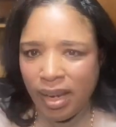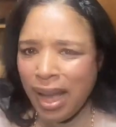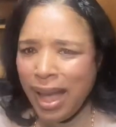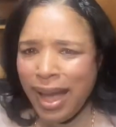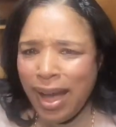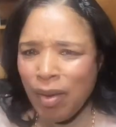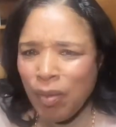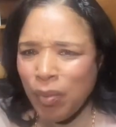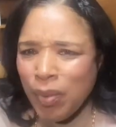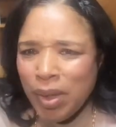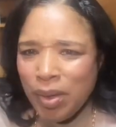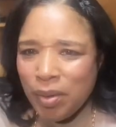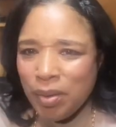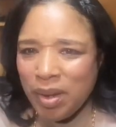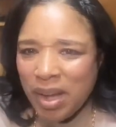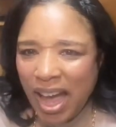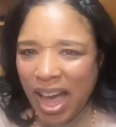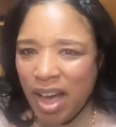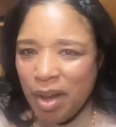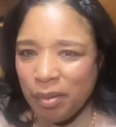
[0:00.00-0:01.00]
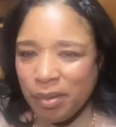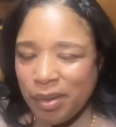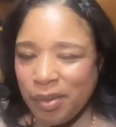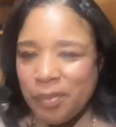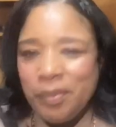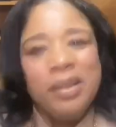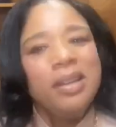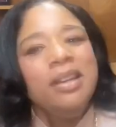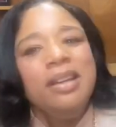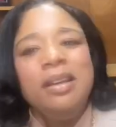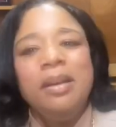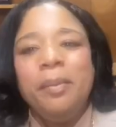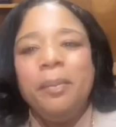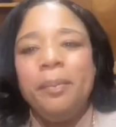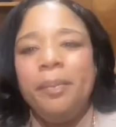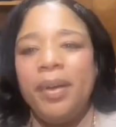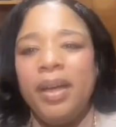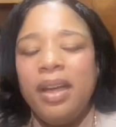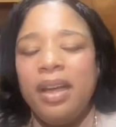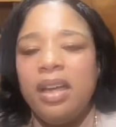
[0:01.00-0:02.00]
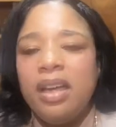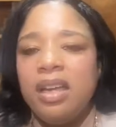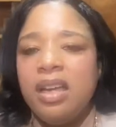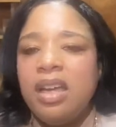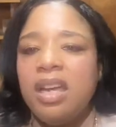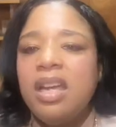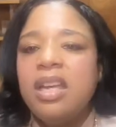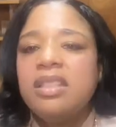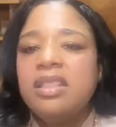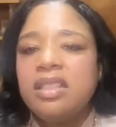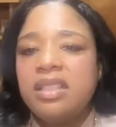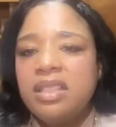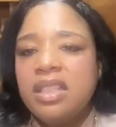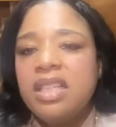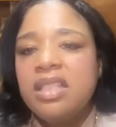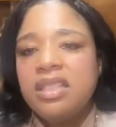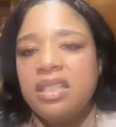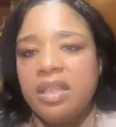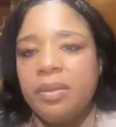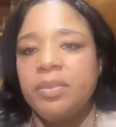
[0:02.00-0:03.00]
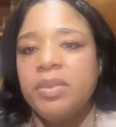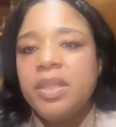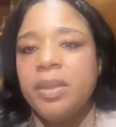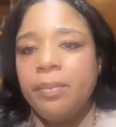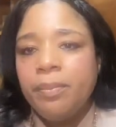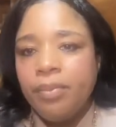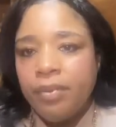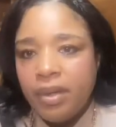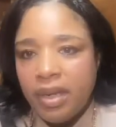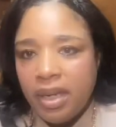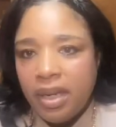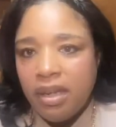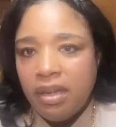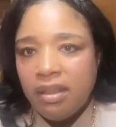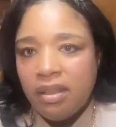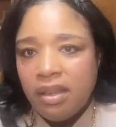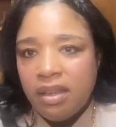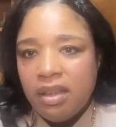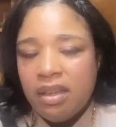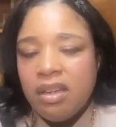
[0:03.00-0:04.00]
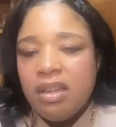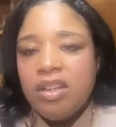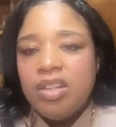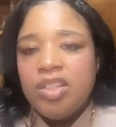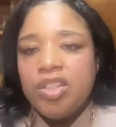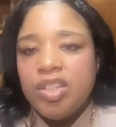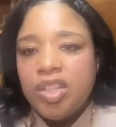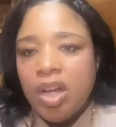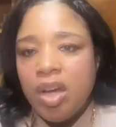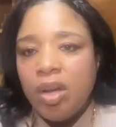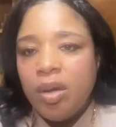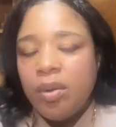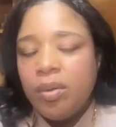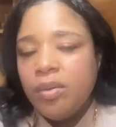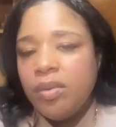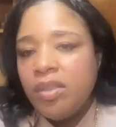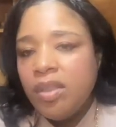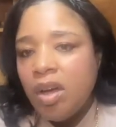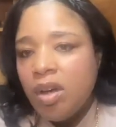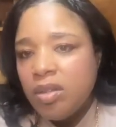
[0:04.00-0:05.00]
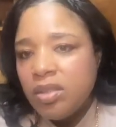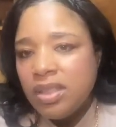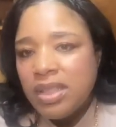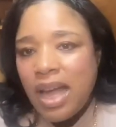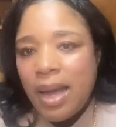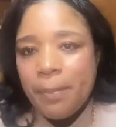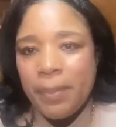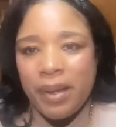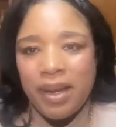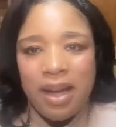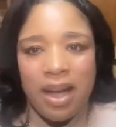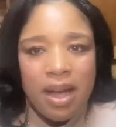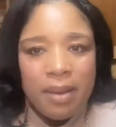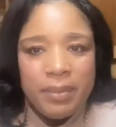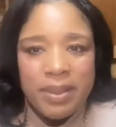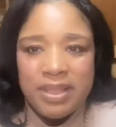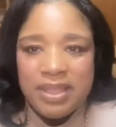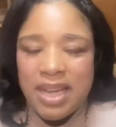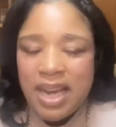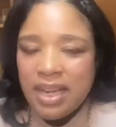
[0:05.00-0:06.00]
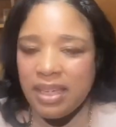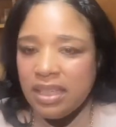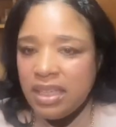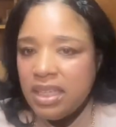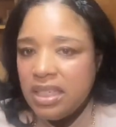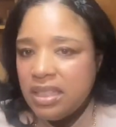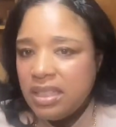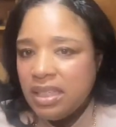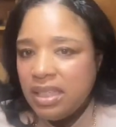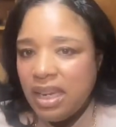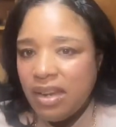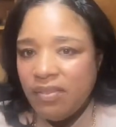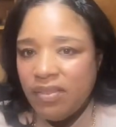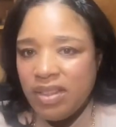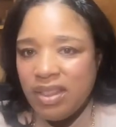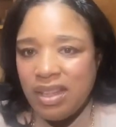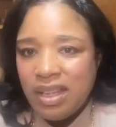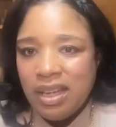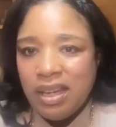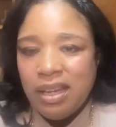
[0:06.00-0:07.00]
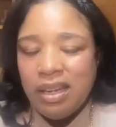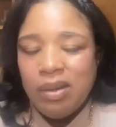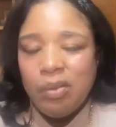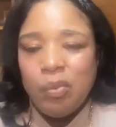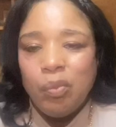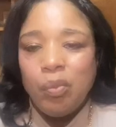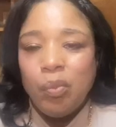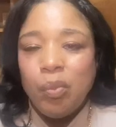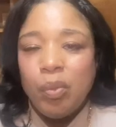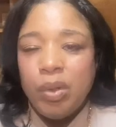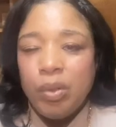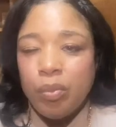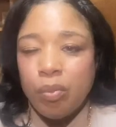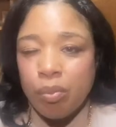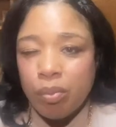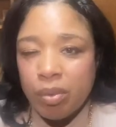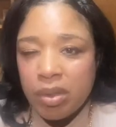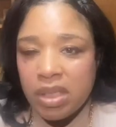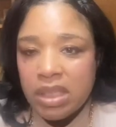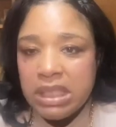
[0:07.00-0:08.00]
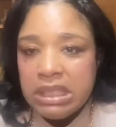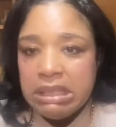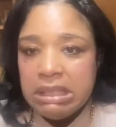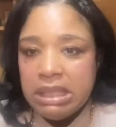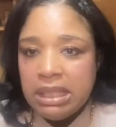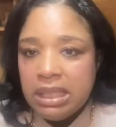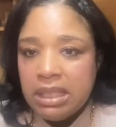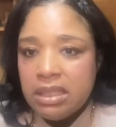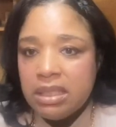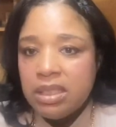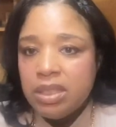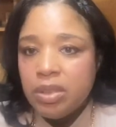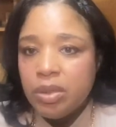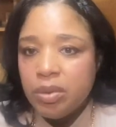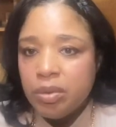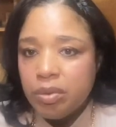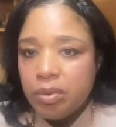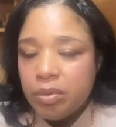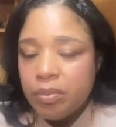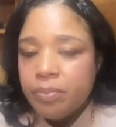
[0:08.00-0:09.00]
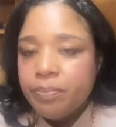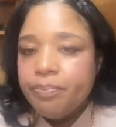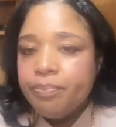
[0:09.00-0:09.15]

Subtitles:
We don't count them, but it just gets them to breathe. So those type of calming techniques and everything, we really need to